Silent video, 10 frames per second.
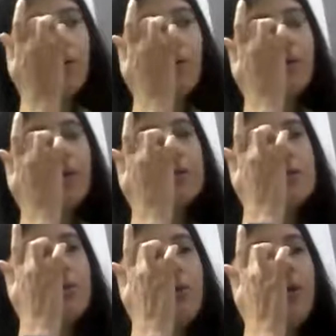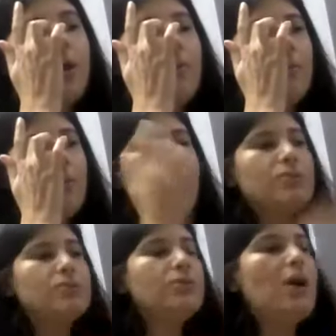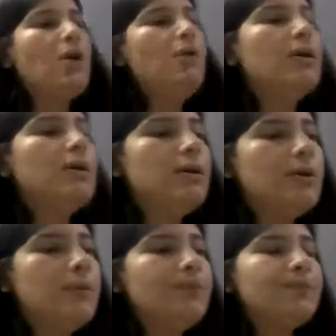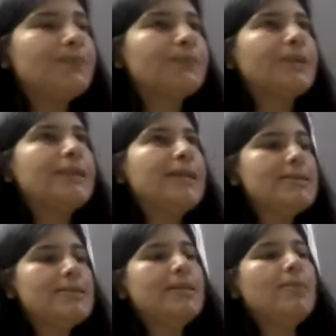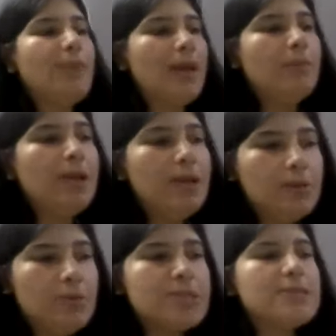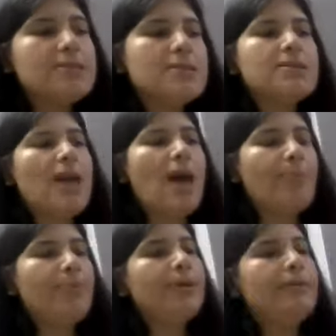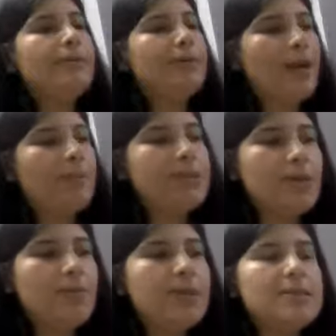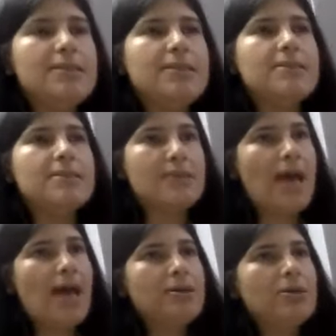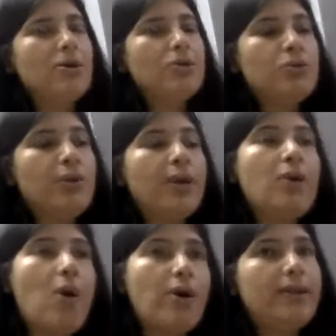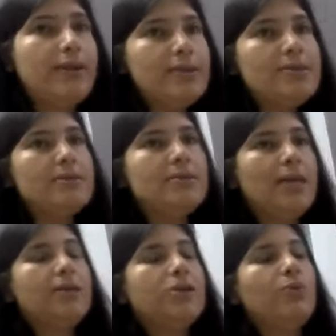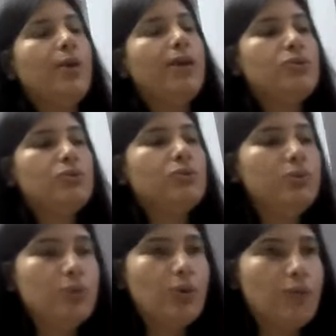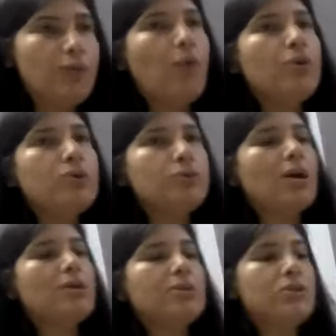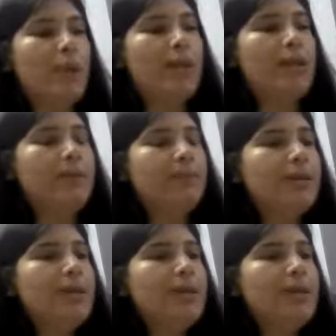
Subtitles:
Okay, so coming back to now, there is an amendment which has just happened in the Epidemic Diseases Act through an ordinance dated 22/4/2020.